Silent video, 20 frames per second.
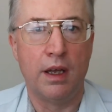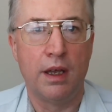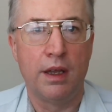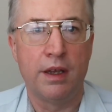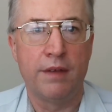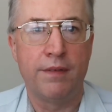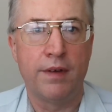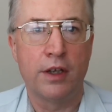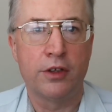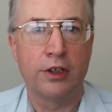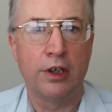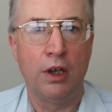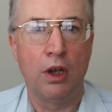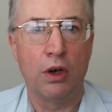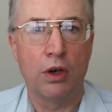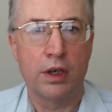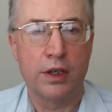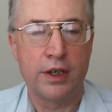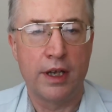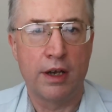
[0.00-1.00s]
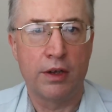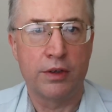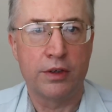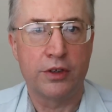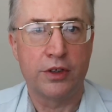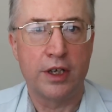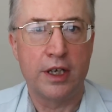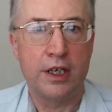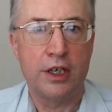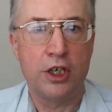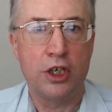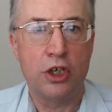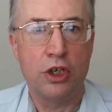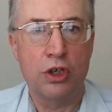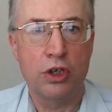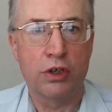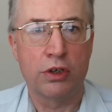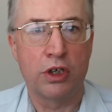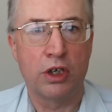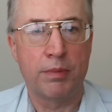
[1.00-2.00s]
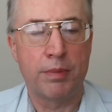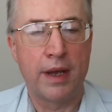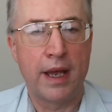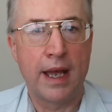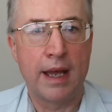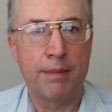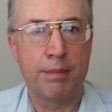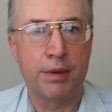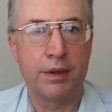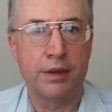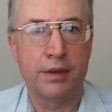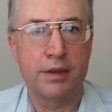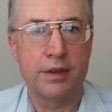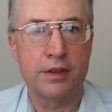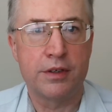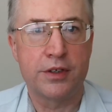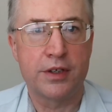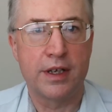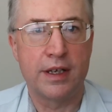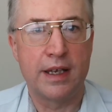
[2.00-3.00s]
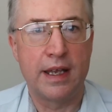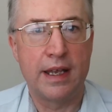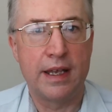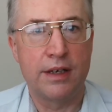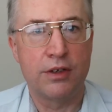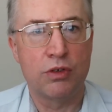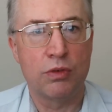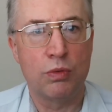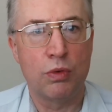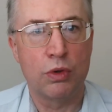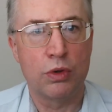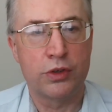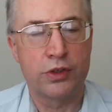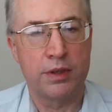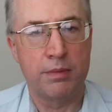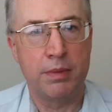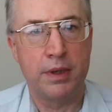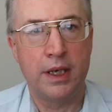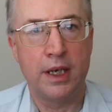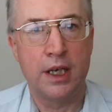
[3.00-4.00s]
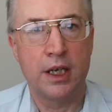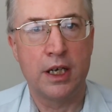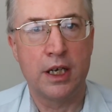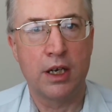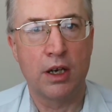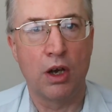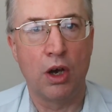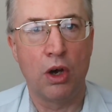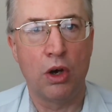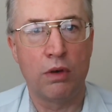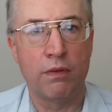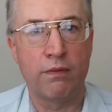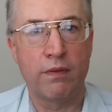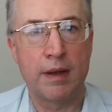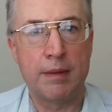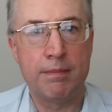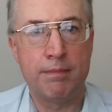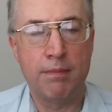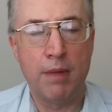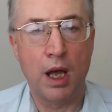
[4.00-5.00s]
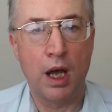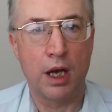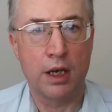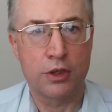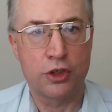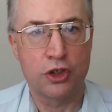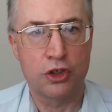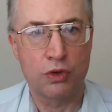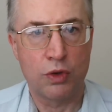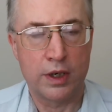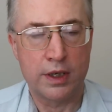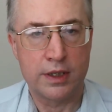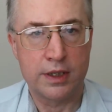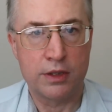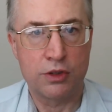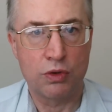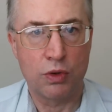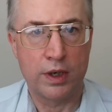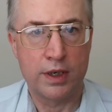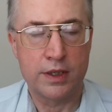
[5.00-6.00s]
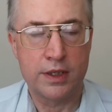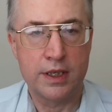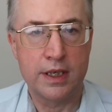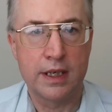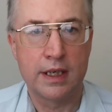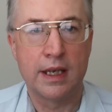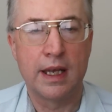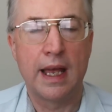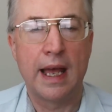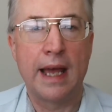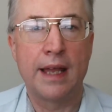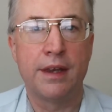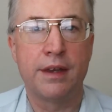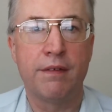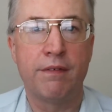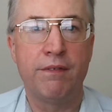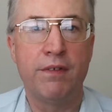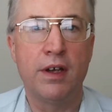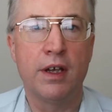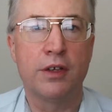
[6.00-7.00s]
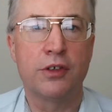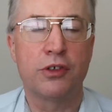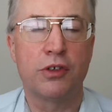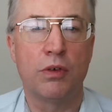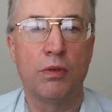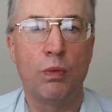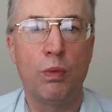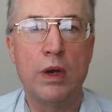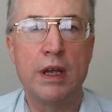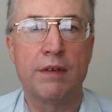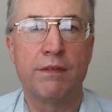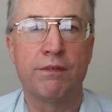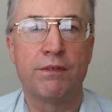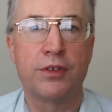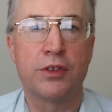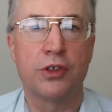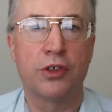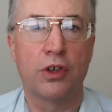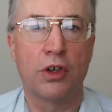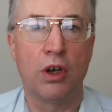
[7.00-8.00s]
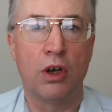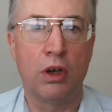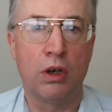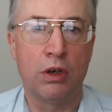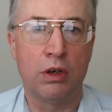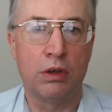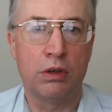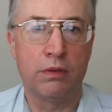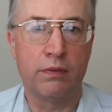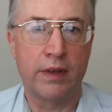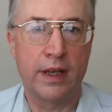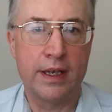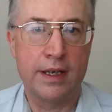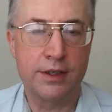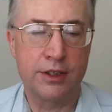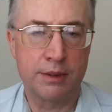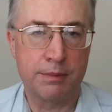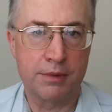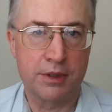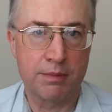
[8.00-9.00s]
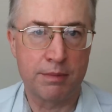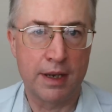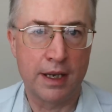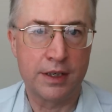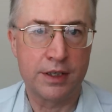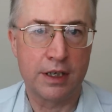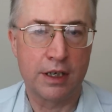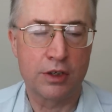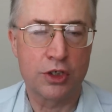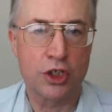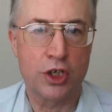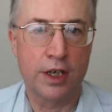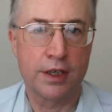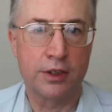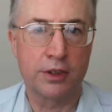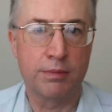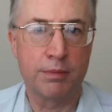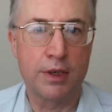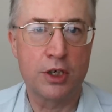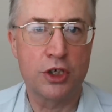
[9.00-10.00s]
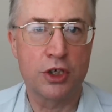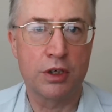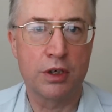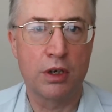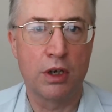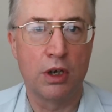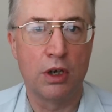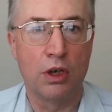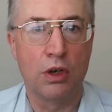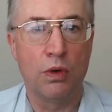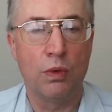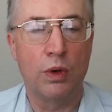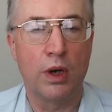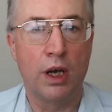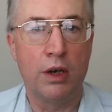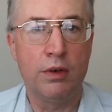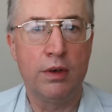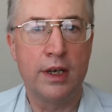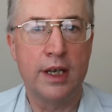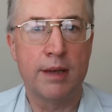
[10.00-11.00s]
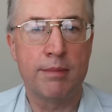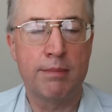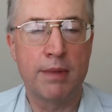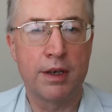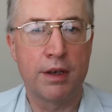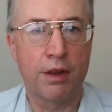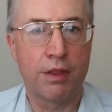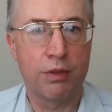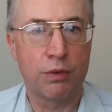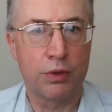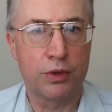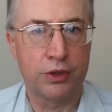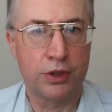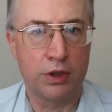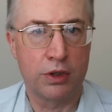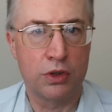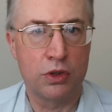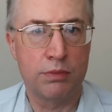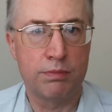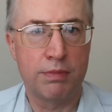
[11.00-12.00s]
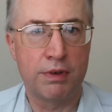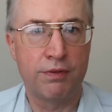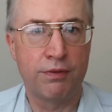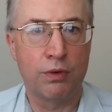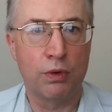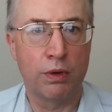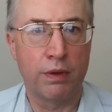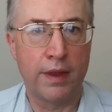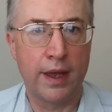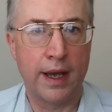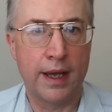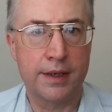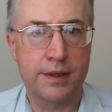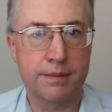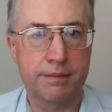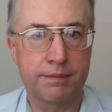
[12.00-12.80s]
The first lockdowns in Europe happened towards the beginning of March 2020, and the first whiffs of asymptomatic transmission were only a month or so before that.